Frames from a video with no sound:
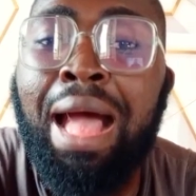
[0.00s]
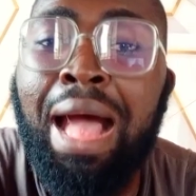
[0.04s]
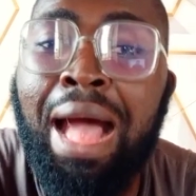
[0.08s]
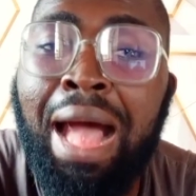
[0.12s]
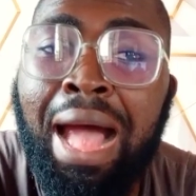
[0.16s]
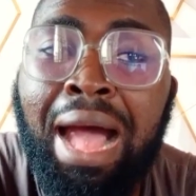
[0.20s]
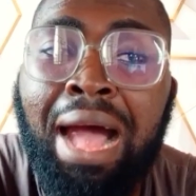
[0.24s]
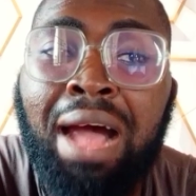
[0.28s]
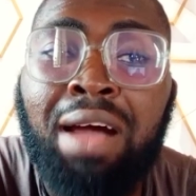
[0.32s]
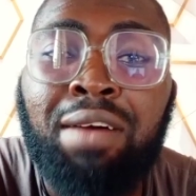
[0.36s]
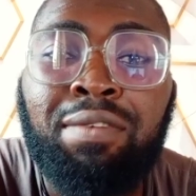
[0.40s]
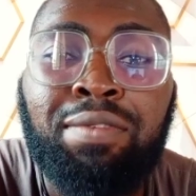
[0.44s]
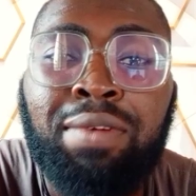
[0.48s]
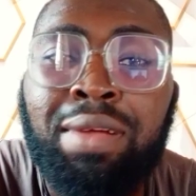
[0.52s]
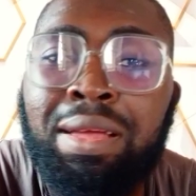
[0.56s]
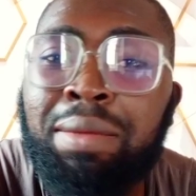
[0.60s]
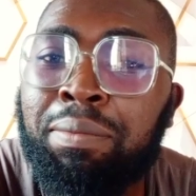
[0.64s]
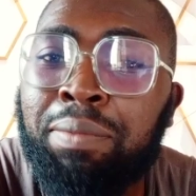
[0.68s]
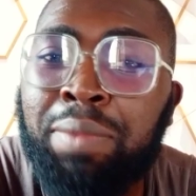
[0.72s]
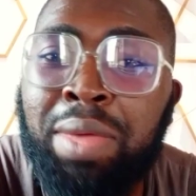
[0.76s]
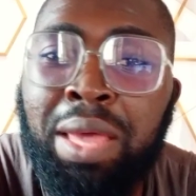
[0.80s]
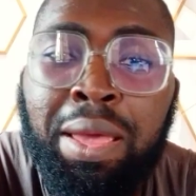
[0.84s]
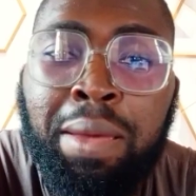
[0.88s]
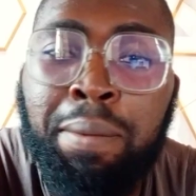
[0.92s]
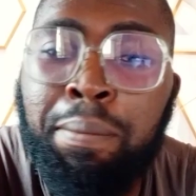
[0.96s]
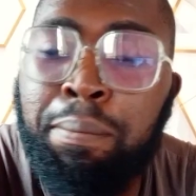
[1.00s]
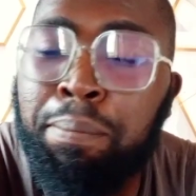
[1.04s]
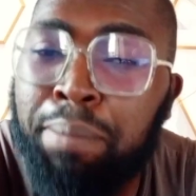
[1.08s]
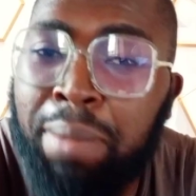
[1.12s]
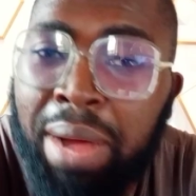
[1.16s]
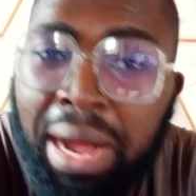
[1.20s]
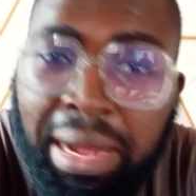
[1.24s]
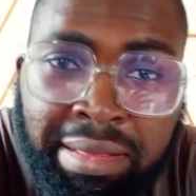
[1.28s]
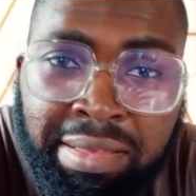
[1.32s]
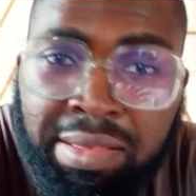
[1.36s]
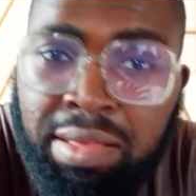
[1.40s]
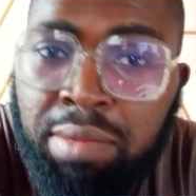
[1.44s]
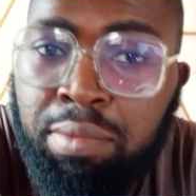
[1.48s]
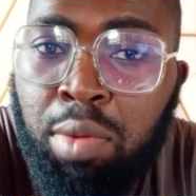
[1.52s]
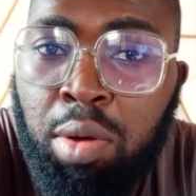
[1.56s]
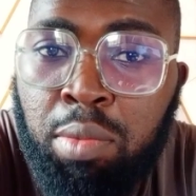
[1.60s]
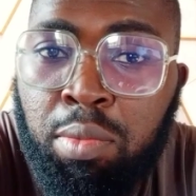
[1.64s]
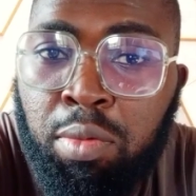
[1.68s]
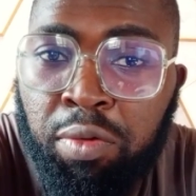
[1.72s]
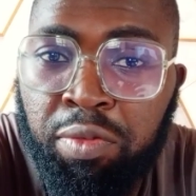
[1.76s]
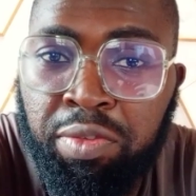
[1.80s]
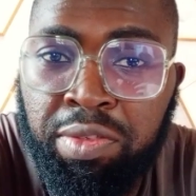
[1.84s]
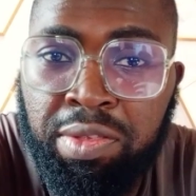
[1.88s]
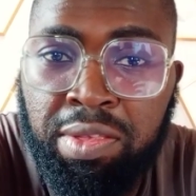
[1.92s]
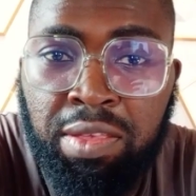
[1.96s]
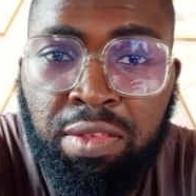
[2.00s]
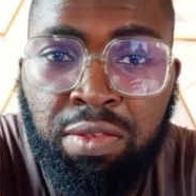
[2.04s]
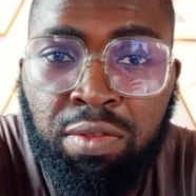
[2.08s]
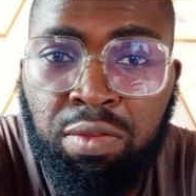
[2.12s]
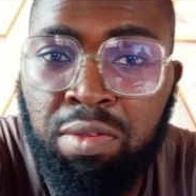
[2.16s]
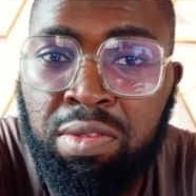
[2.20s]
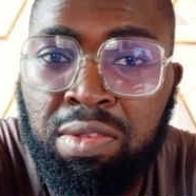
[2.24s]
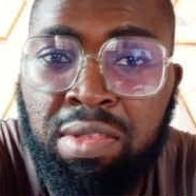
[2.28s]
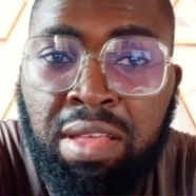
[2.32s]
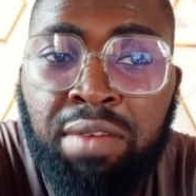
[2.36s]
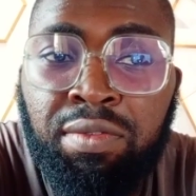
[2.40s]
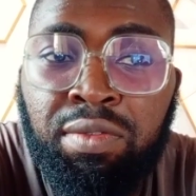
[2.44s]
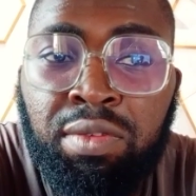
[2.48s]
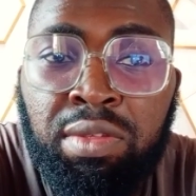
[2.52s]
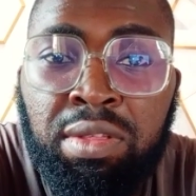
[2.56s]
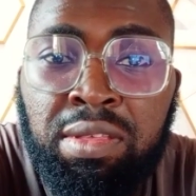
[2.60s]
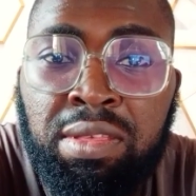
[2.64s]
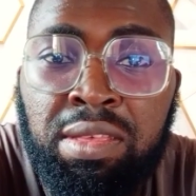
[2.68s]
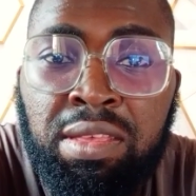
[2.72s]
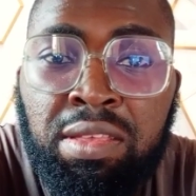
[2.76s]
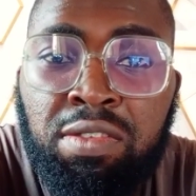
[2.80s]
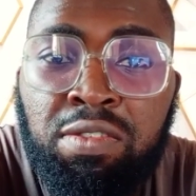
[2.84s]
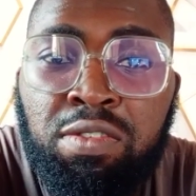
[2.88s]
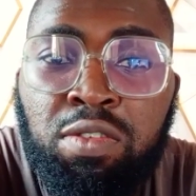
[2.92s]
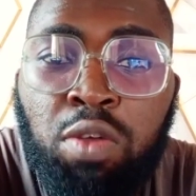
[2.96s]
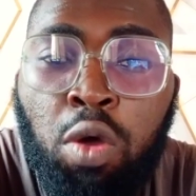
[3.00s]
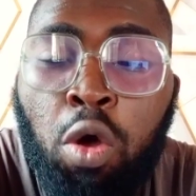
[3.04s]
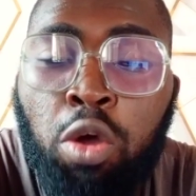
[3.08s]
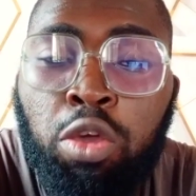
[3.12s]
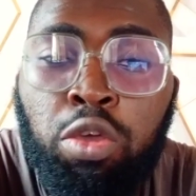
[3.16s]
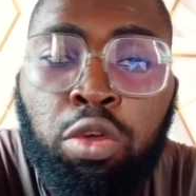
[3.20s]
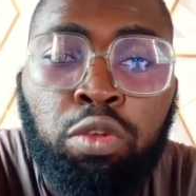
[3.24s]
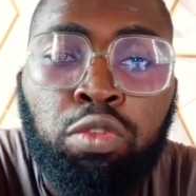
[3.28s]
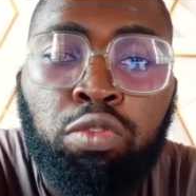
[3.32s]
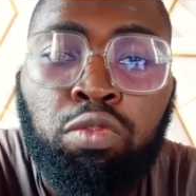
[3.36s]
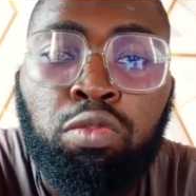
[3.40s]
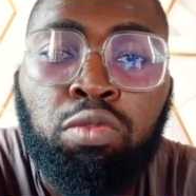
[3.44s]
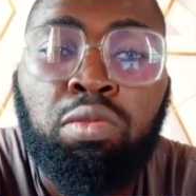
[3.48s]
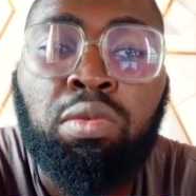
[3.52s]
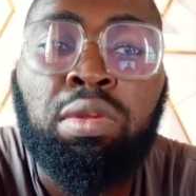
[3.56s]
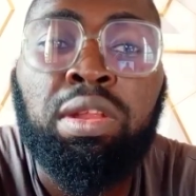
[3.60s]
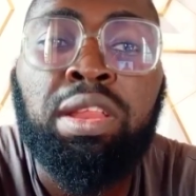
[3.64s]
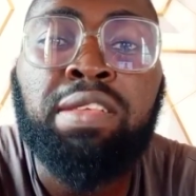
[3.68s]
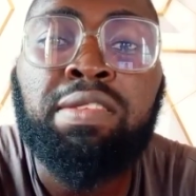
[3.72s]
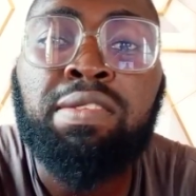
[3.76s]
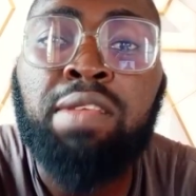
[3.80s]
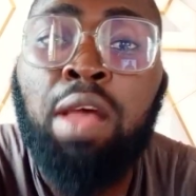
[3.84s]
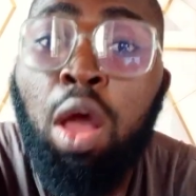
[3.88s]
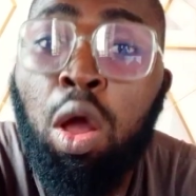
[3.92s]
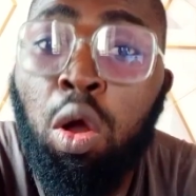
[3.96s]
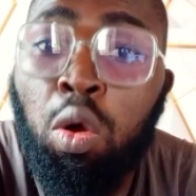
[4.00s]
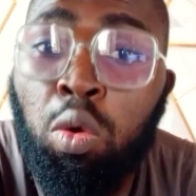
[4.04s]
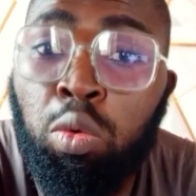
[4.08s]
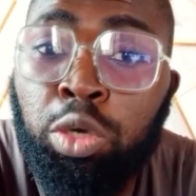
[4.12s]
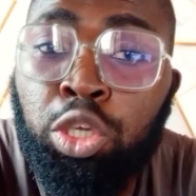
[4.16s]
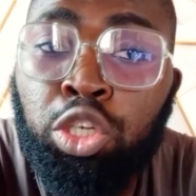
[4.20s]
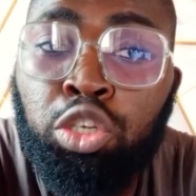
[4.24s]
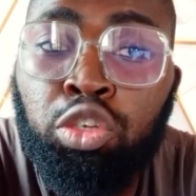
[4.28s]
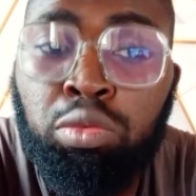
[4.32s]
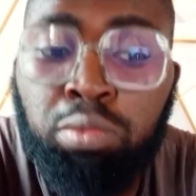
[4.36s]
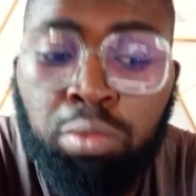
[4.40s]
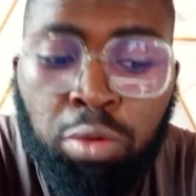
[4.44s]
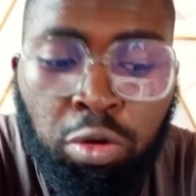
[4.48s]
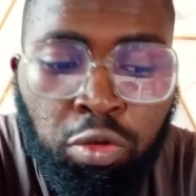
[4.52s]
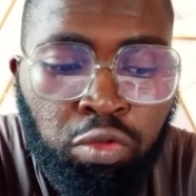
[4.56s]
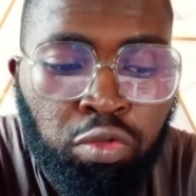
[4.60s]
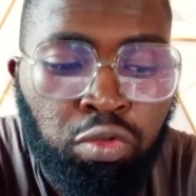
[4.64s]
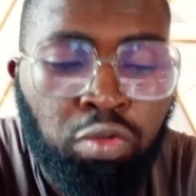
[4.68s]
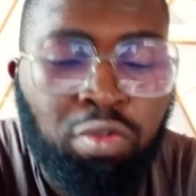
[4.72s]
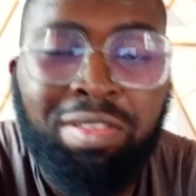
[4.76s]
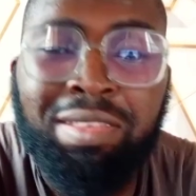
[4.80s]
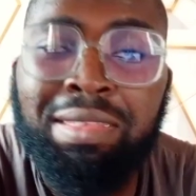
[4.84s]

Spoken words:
Have a maximum of 6 to 7 things on your to-do list, which you must do.